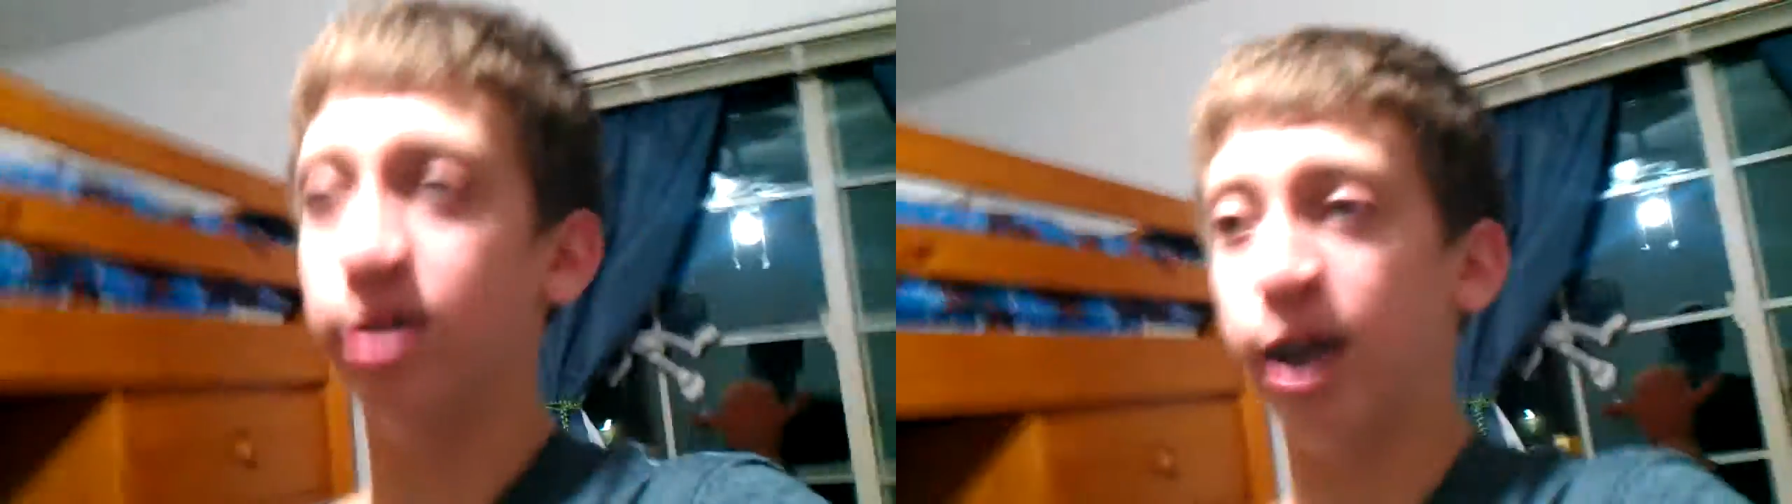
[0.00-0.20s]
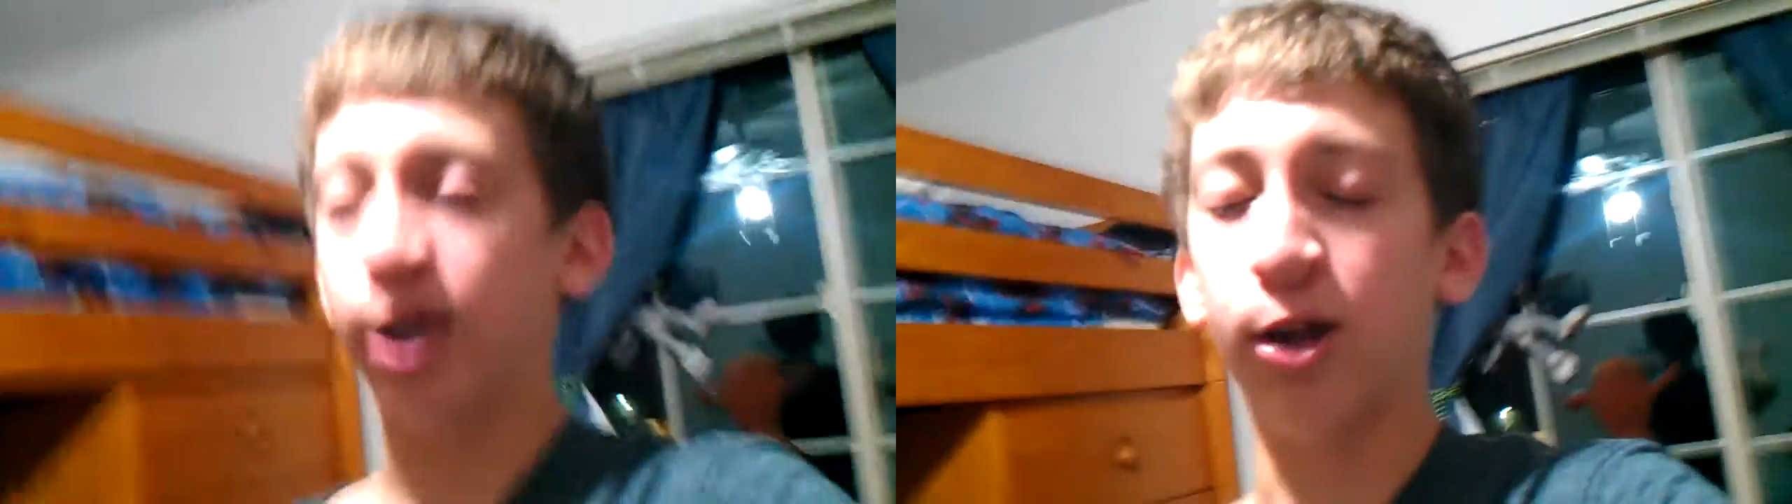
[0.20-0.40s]

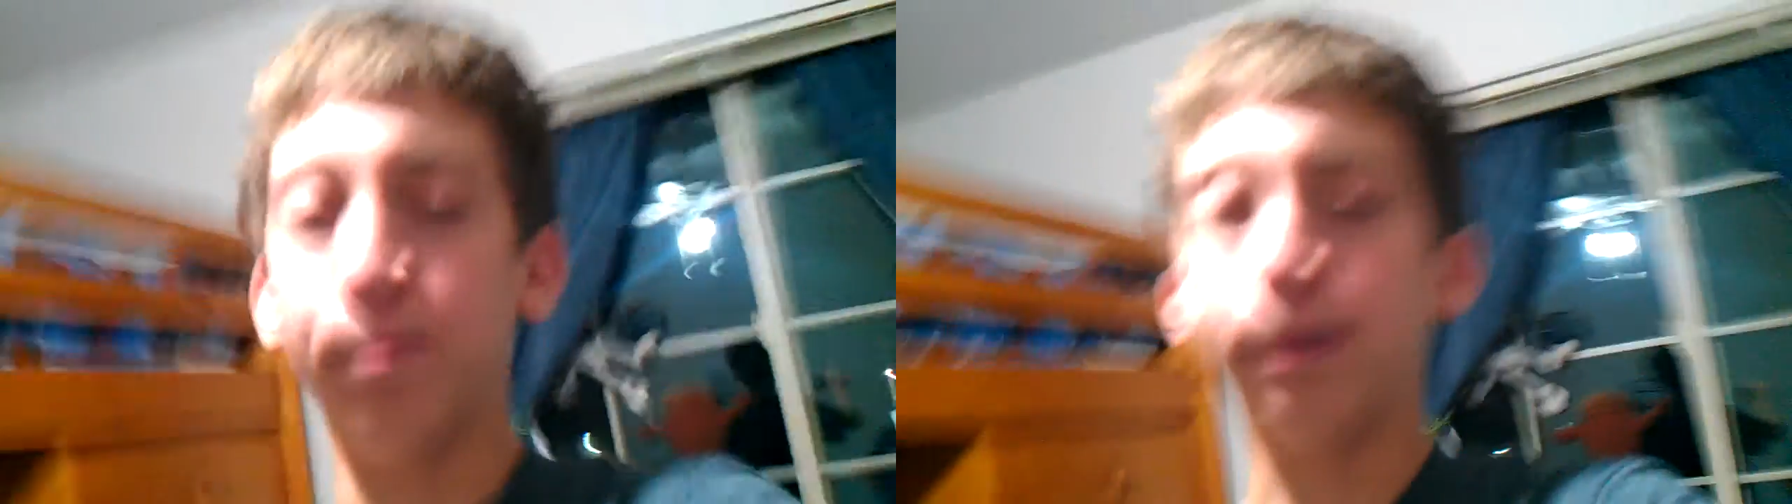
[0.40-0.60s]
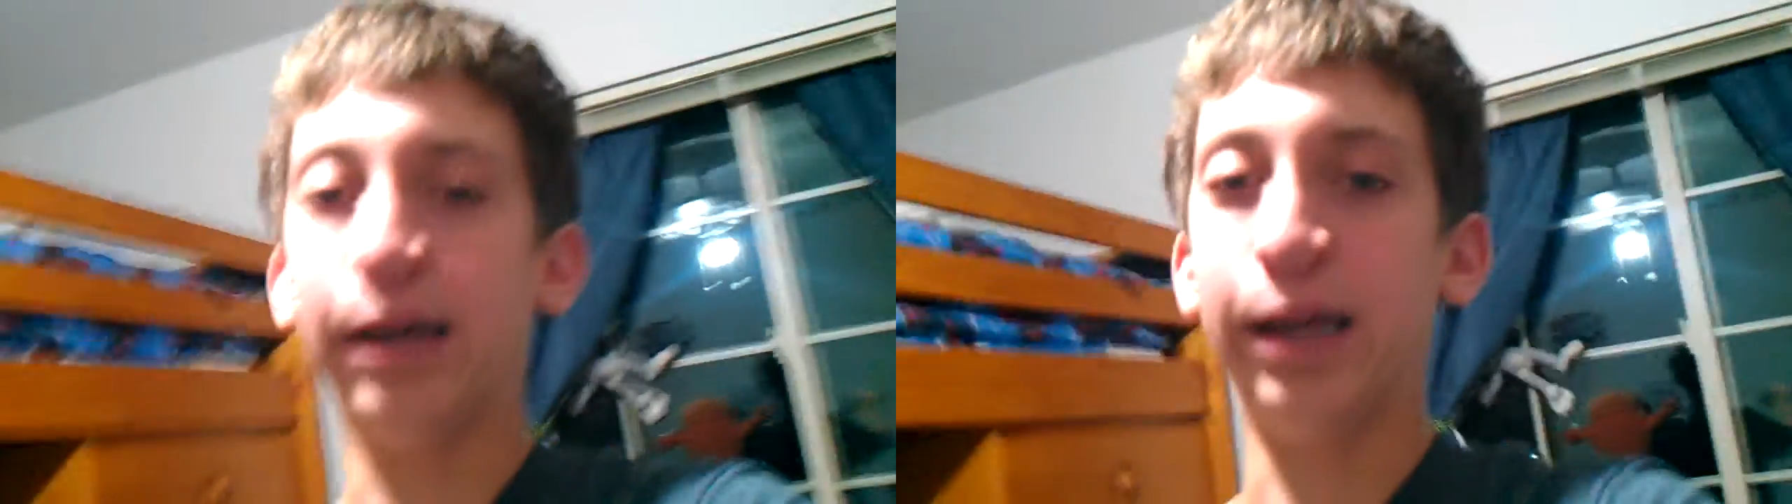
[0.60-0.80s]
I go to
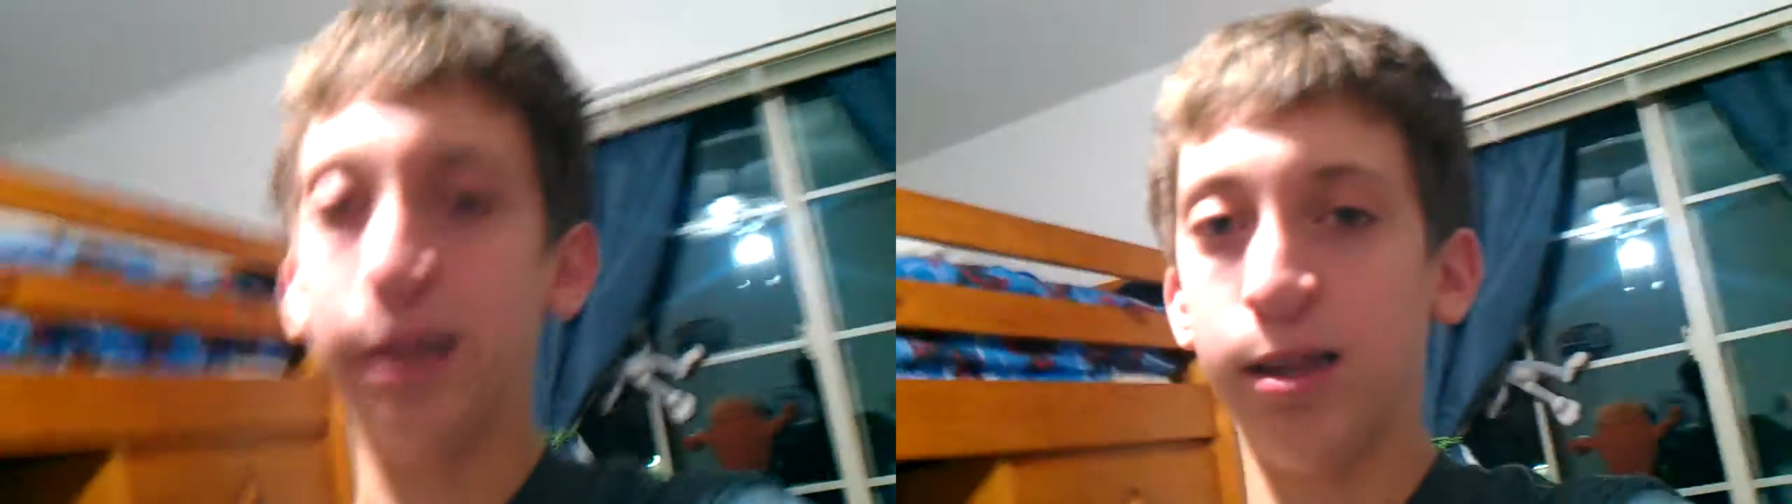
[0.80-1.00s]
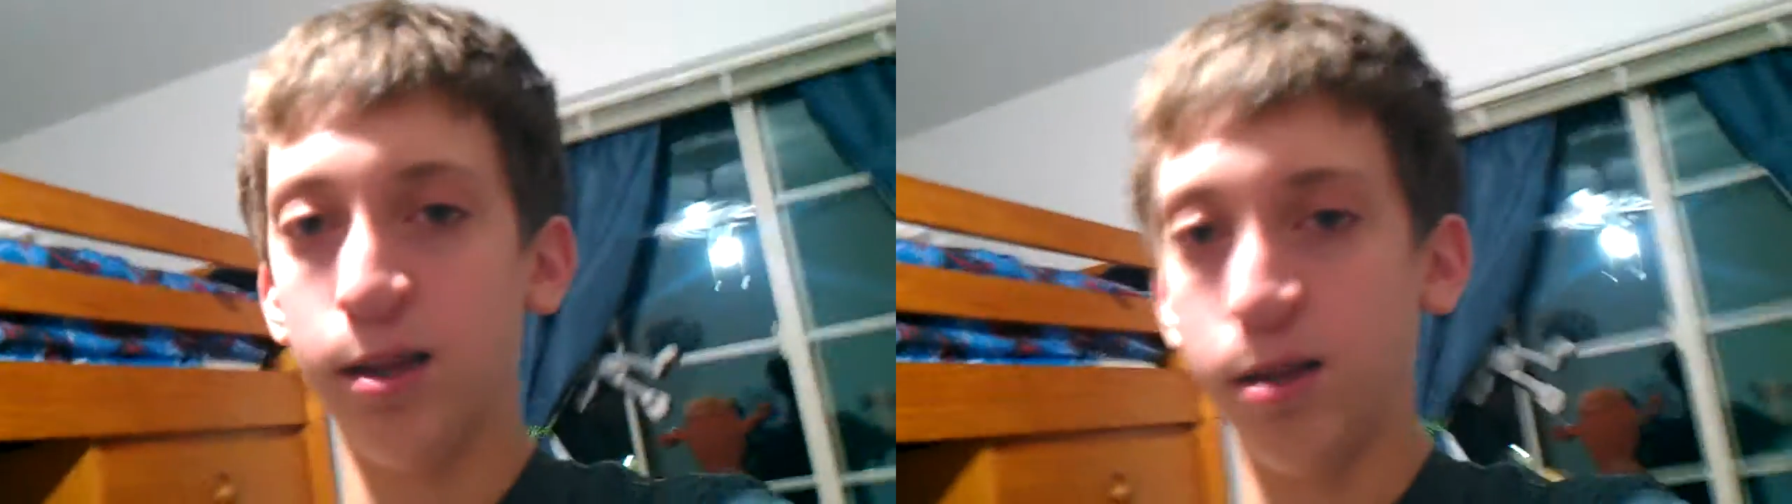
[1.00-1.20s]
bed at
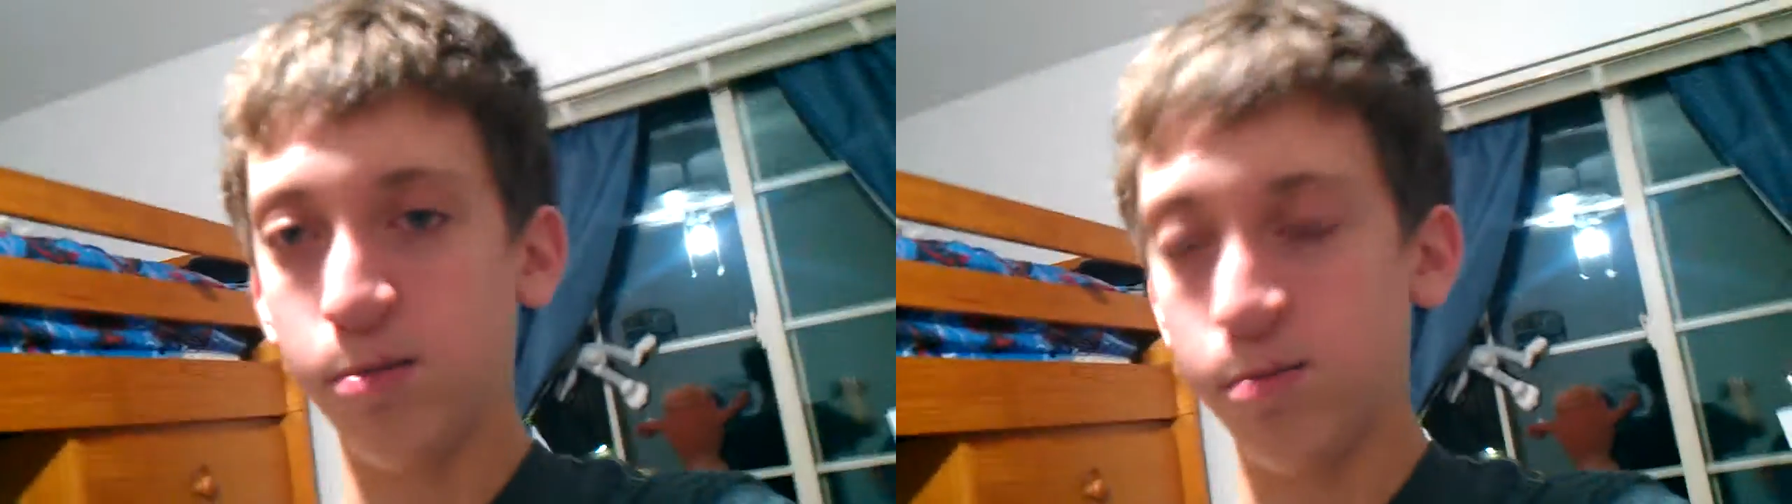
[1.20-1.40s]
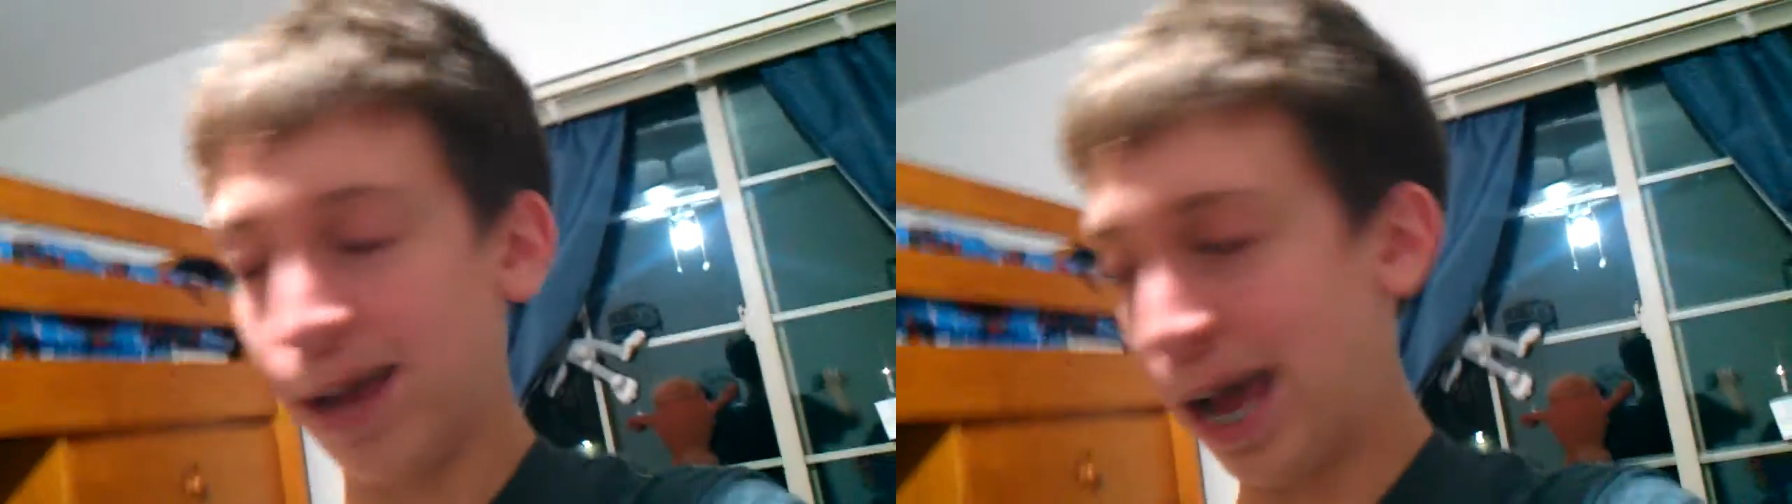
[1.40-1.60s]

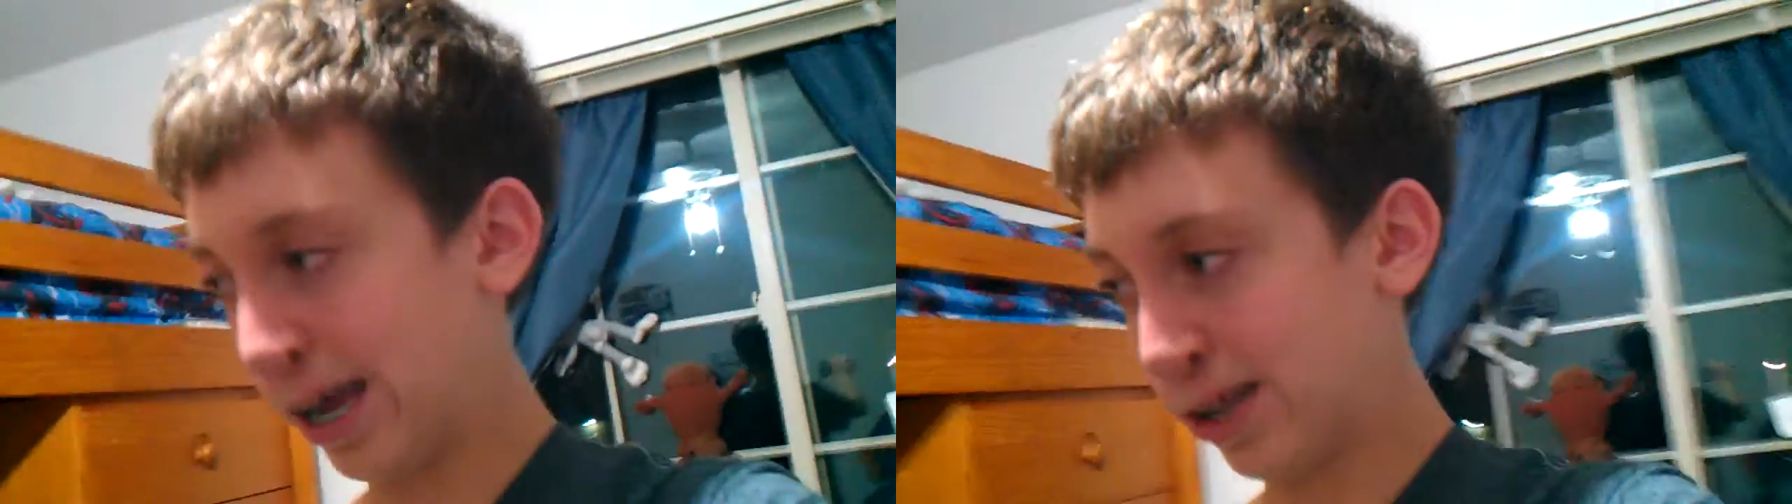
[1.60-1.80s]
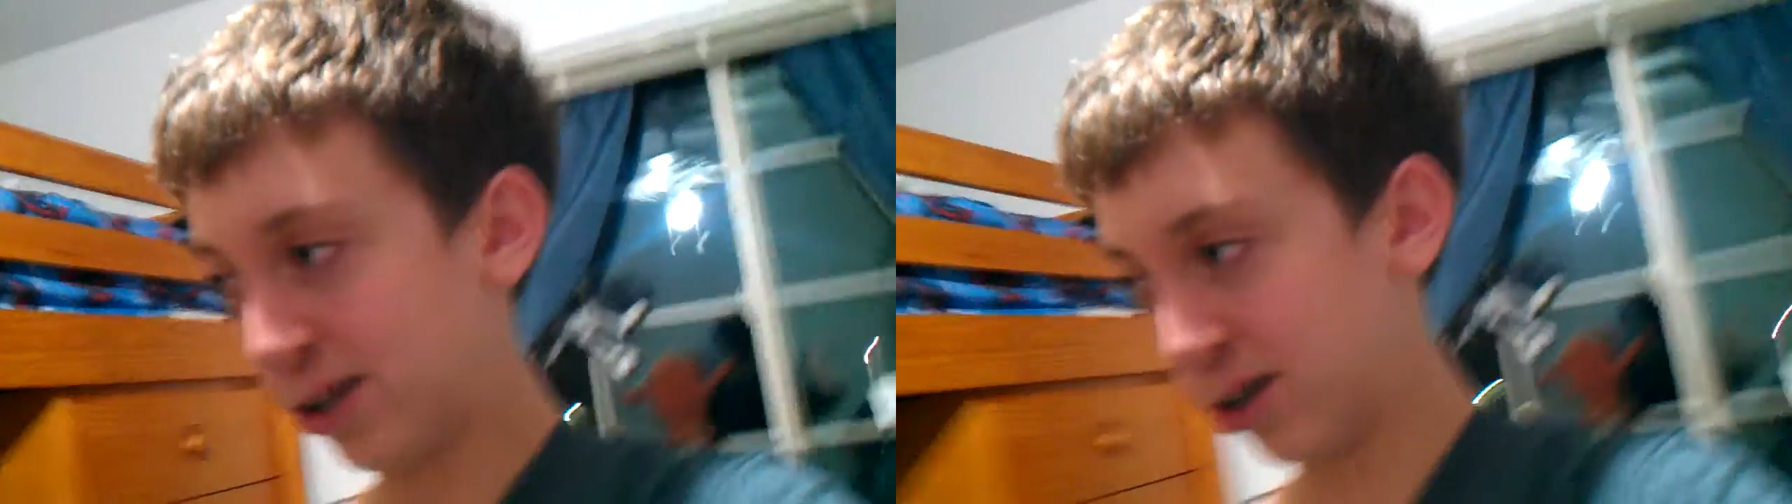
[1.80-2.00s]

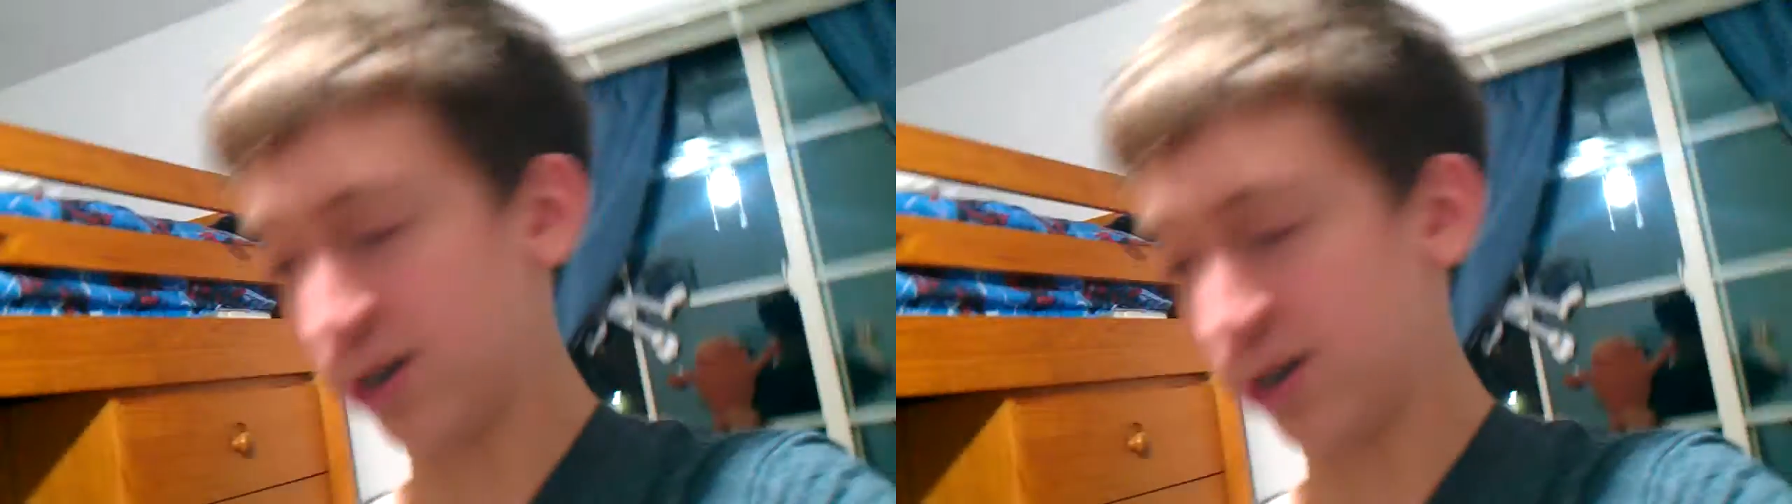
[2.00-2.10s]
8.